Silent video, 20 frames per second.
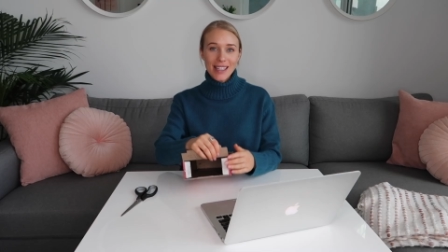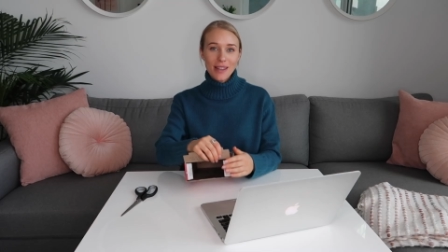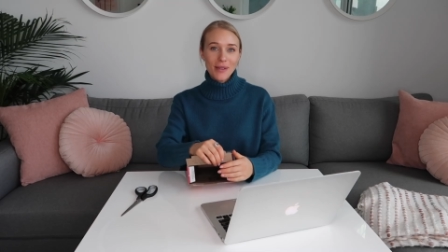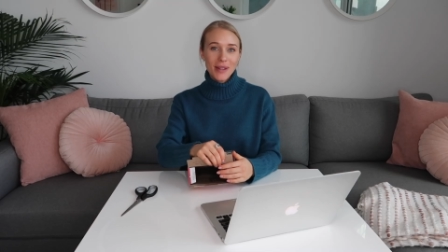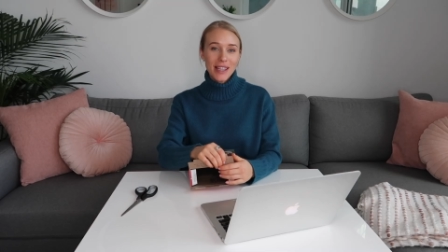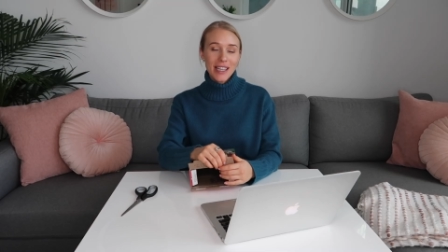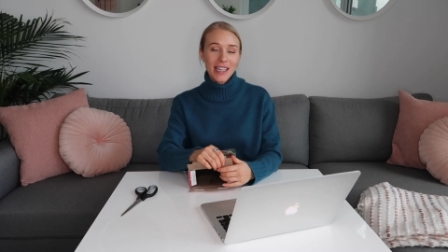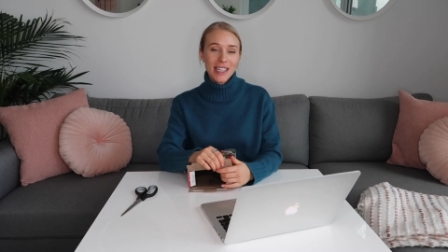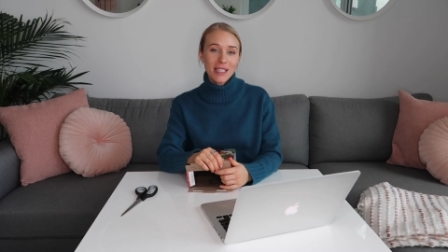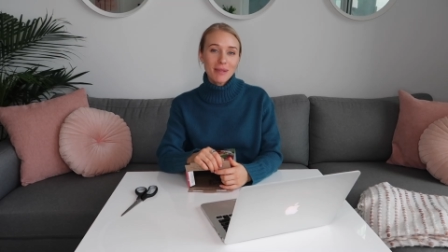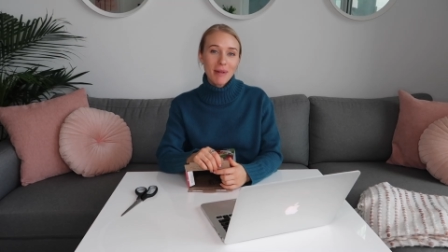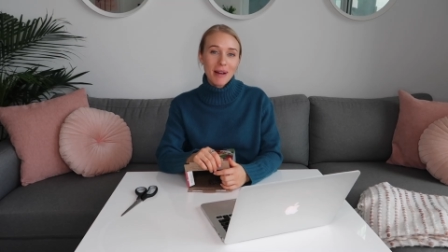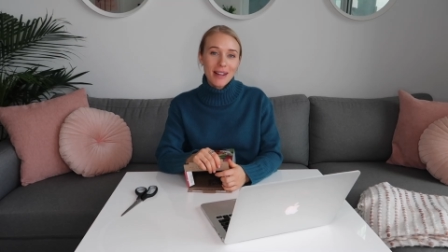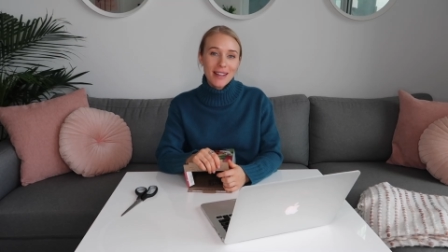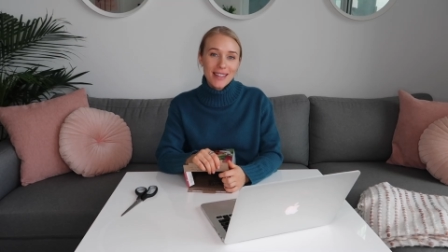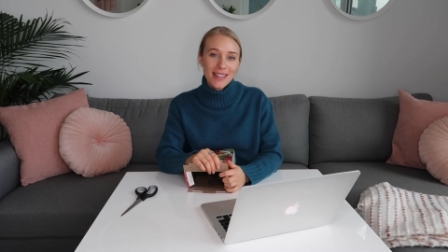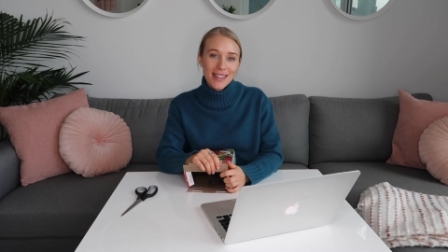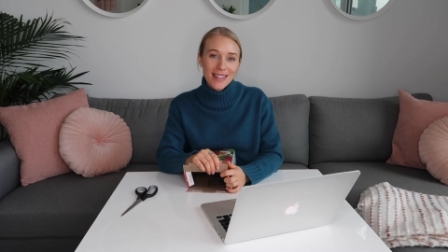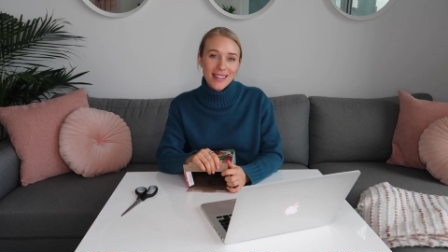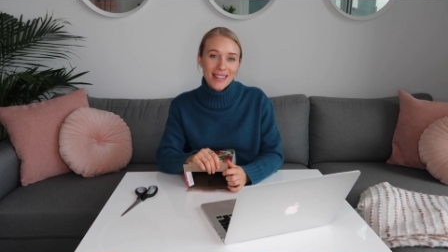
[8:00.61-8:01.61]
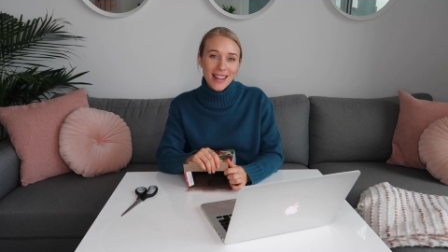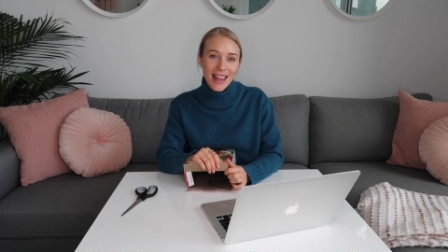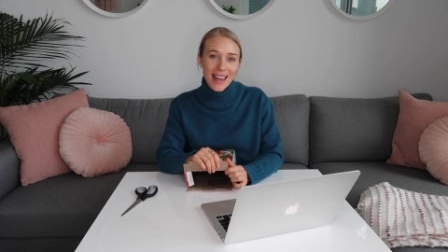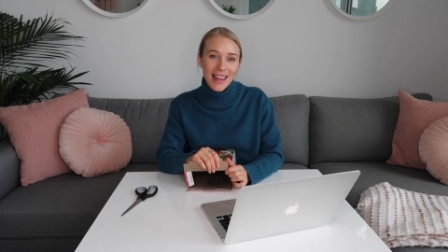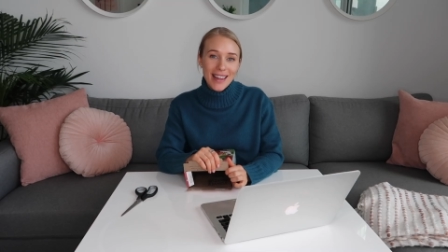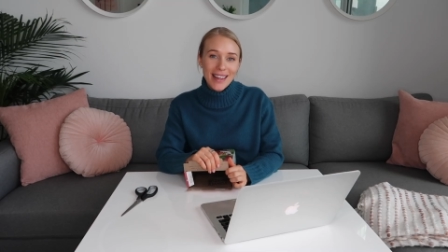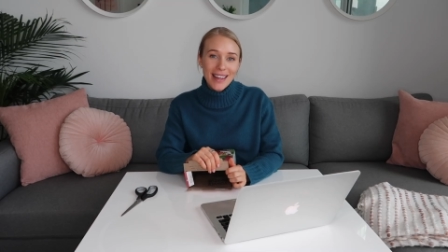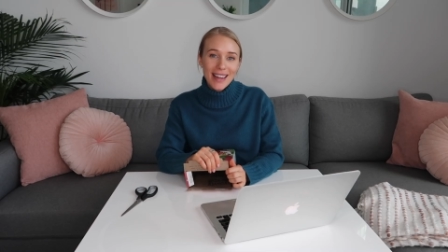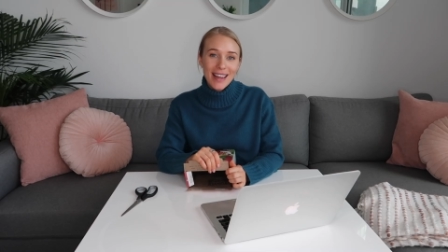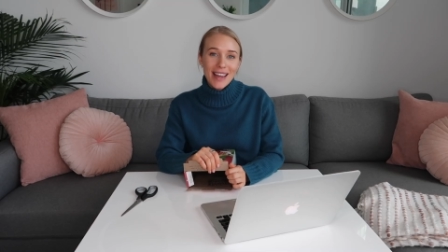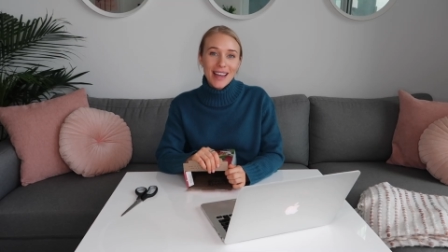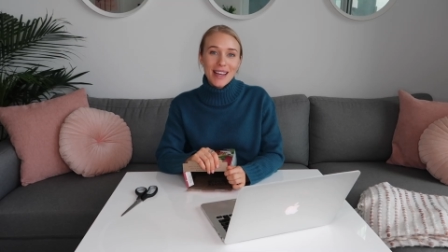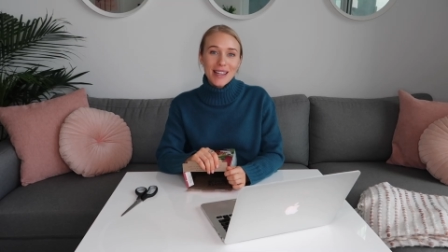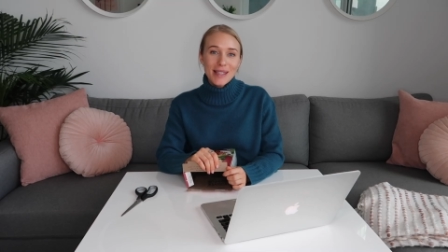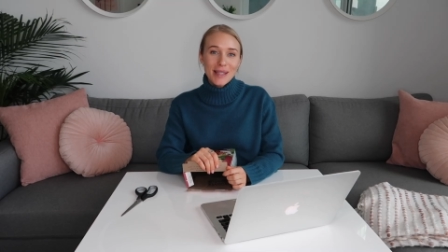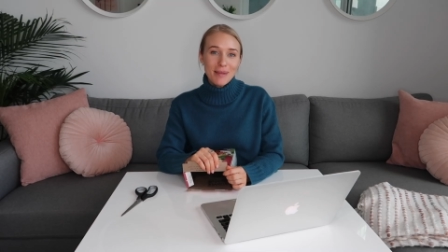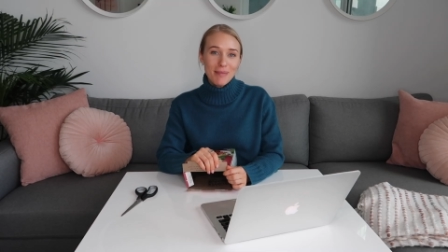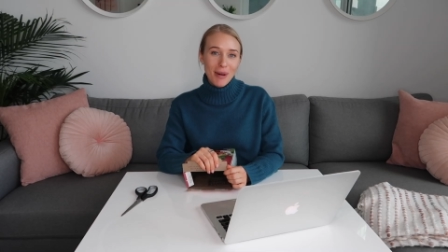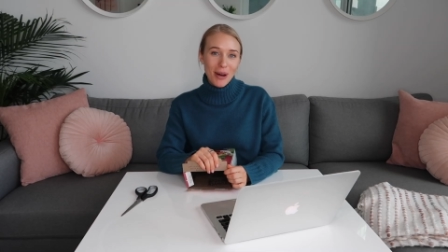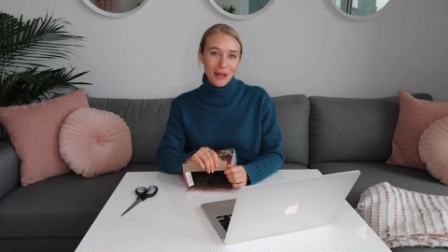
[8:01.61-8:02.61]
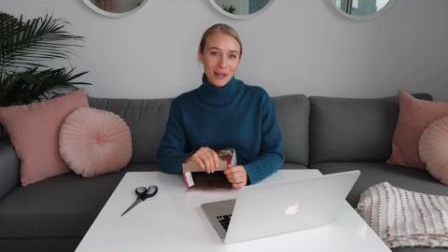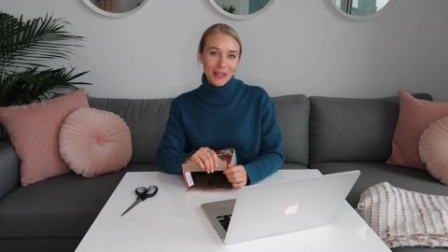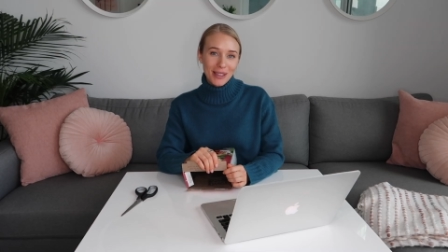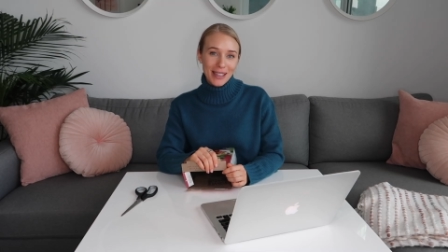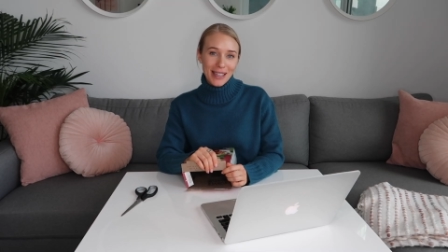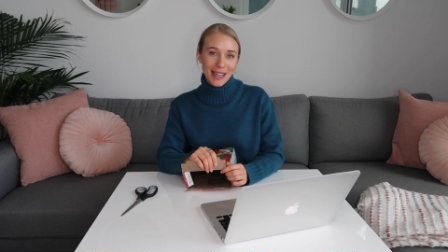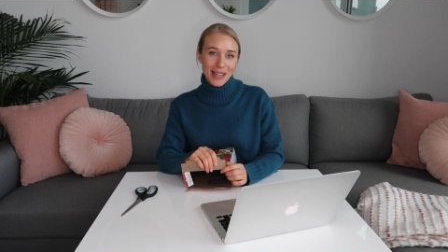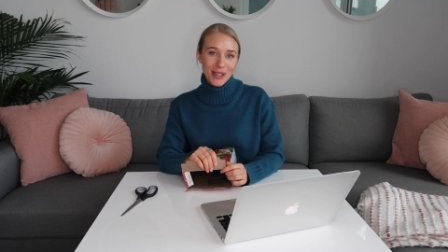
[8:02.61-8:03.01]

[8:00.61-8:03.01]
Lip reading: see what the experience is like symbolically